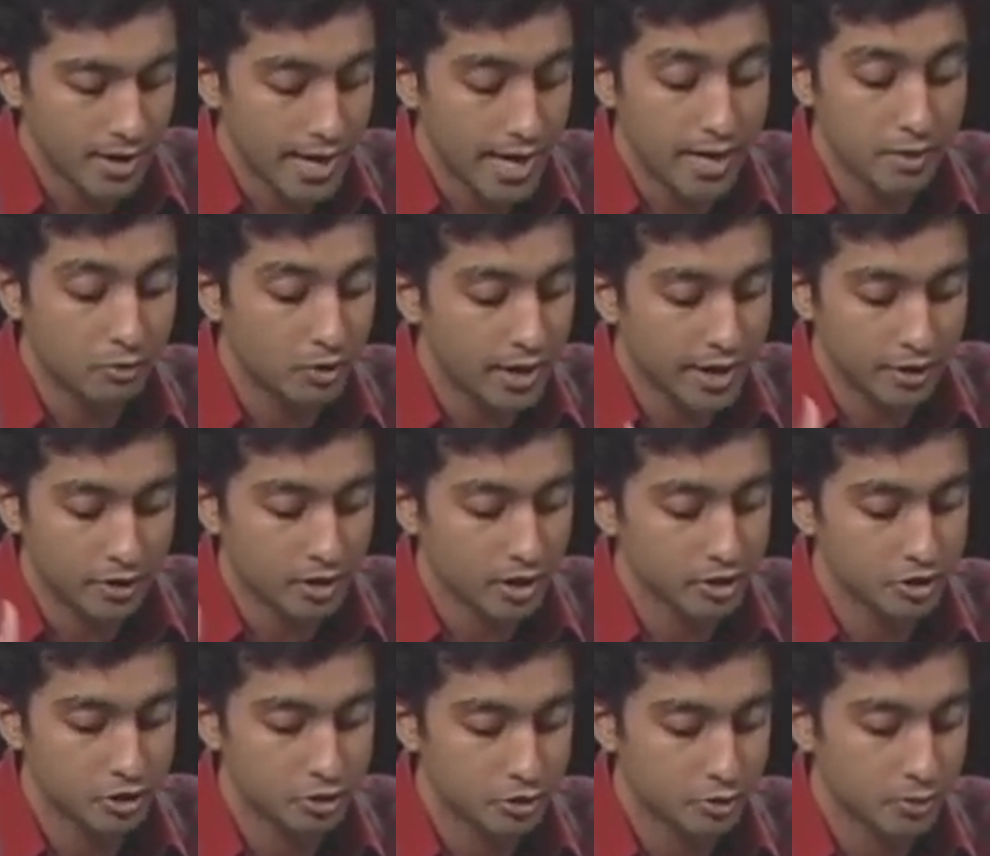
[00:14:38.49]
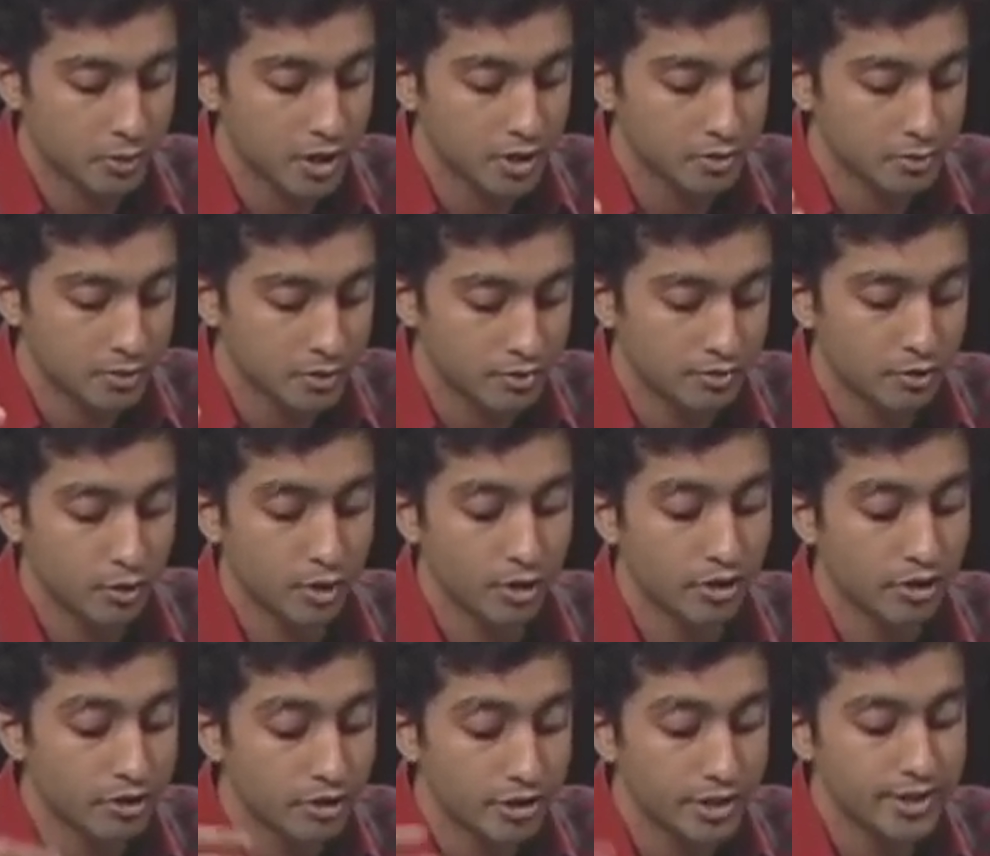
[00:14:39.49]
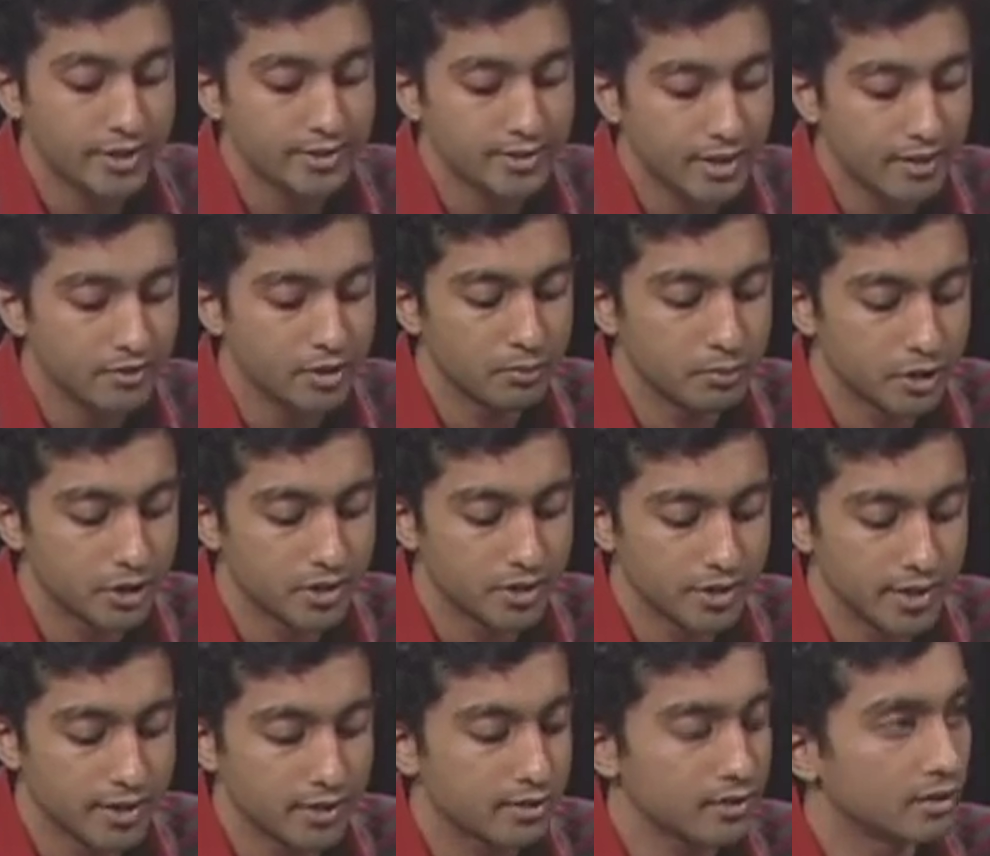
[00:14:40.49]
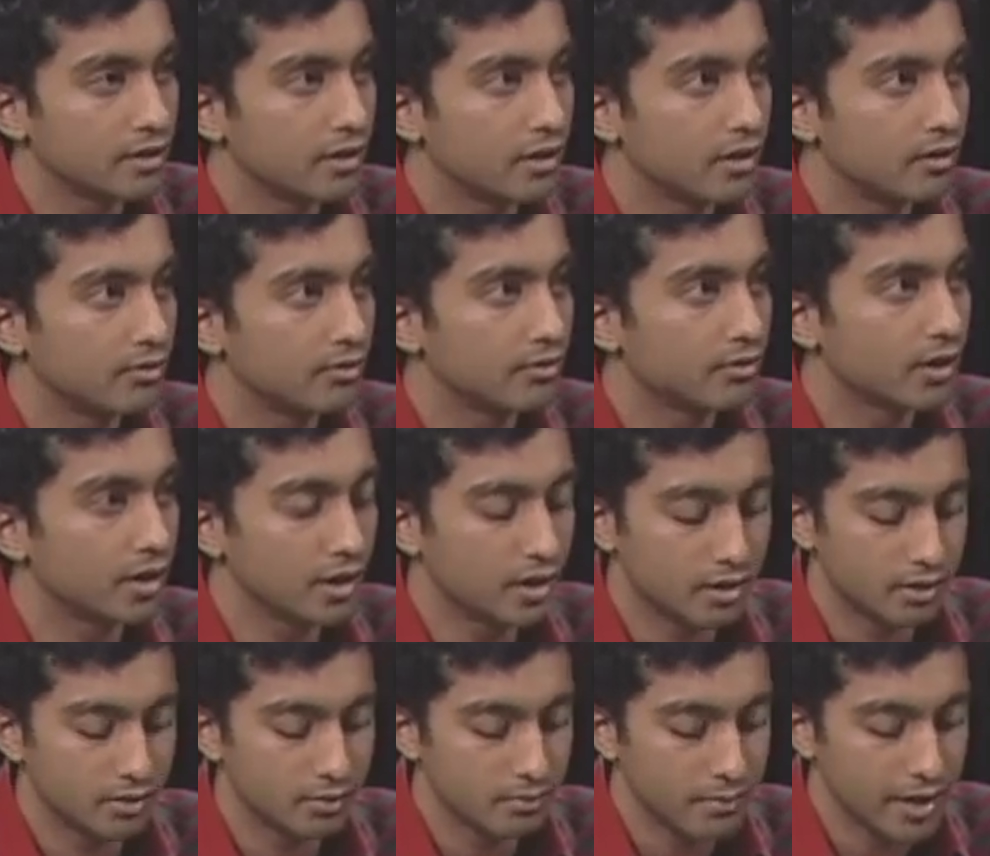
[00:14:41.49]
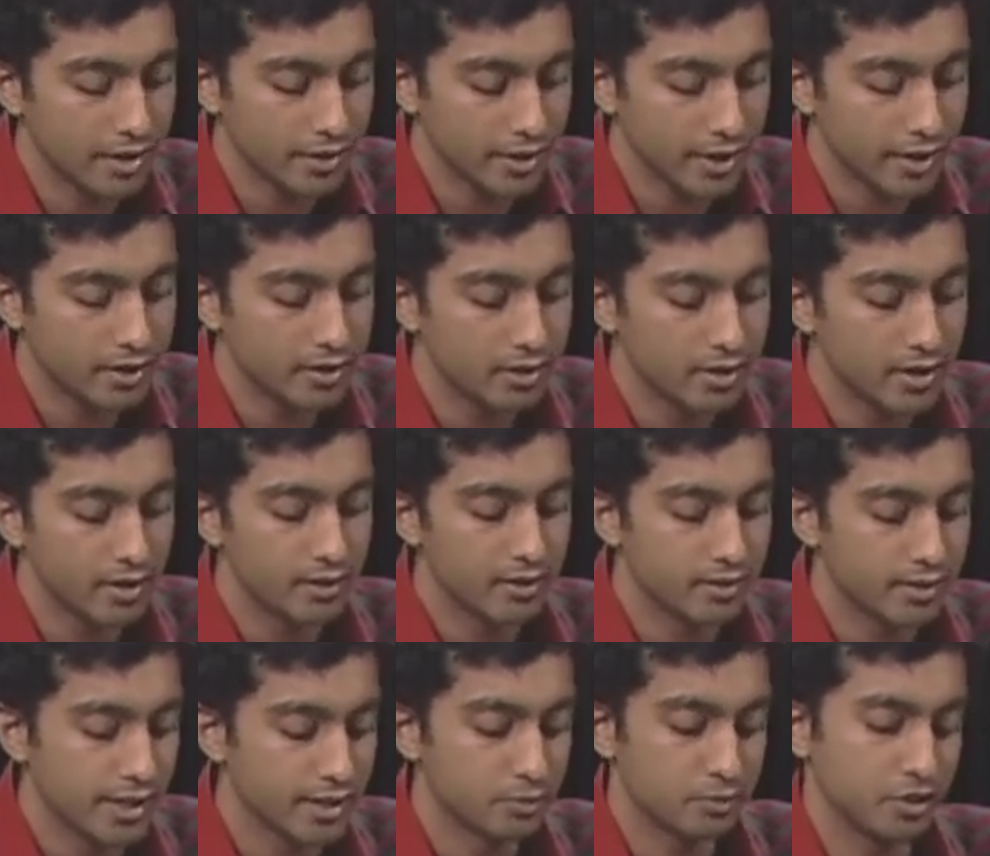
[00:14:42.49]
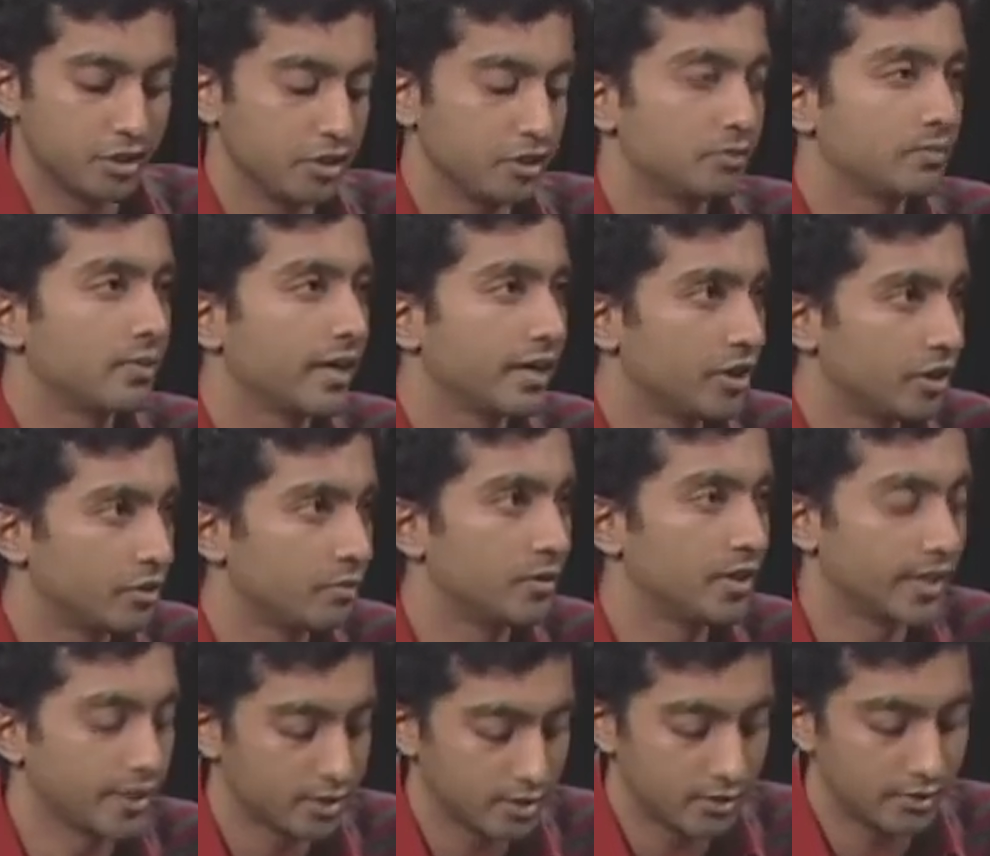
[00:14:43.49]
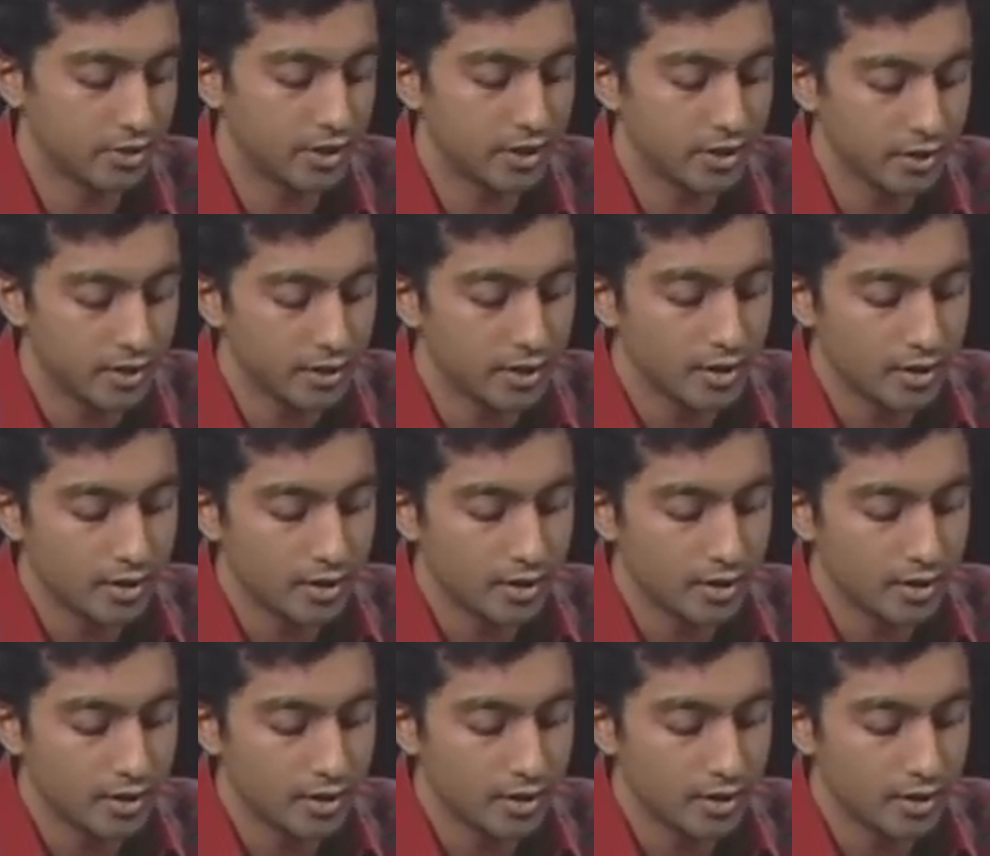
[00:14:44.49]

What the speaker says: Animal agriculture is responsible for 37% of methane that's produced by human activity.